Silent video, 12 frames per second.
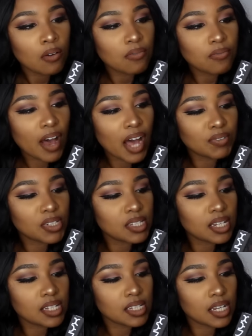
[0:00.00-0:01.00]
5 or
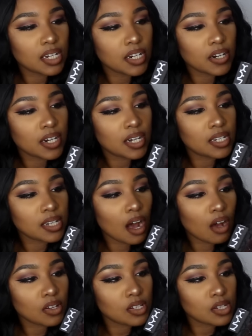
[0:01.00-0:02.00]
6 in here, and there's
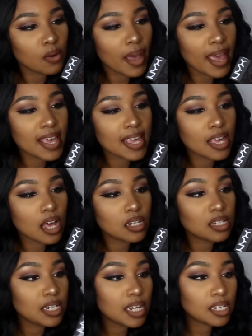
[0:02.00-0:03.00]
also a
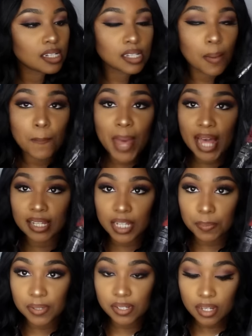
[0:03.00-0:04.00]
NYX matte
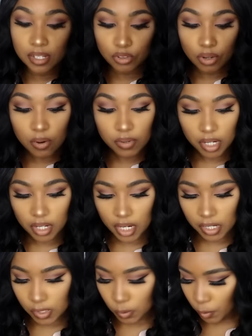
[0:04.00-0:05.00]
lipstick thrown in
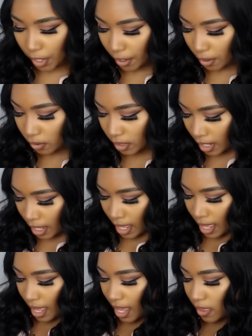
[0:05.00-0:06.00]
there as well.
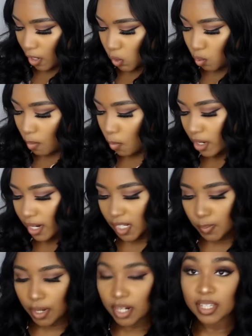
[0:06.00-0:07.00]
And there's one more
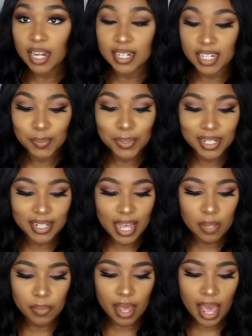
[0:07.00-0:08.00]
NYX product that I didn't put in
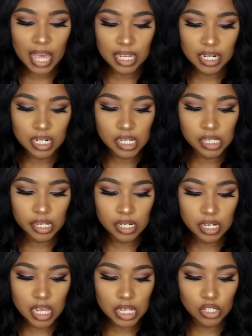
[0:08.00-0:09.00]
that bag, and it is the
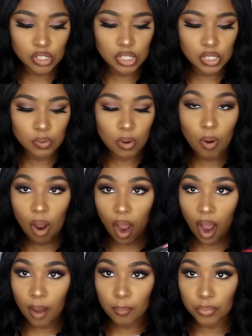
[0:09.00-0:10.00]
NYX Duo
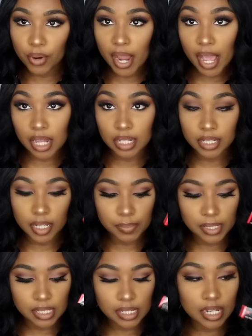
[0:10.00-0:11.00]
Ombre
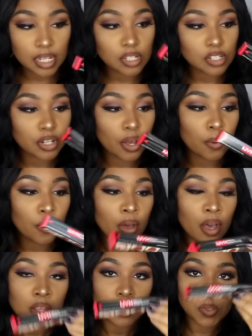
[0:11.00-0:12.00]
lipstick. So
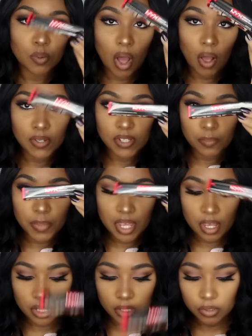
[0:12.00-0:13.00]
this will also
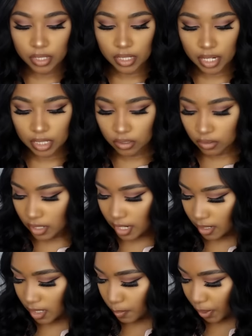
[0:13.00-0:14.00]
be included in that little
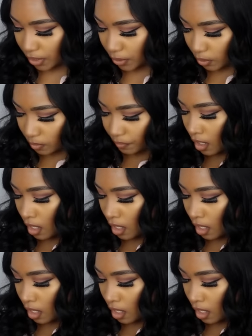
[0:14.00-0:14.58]
NYX bundle.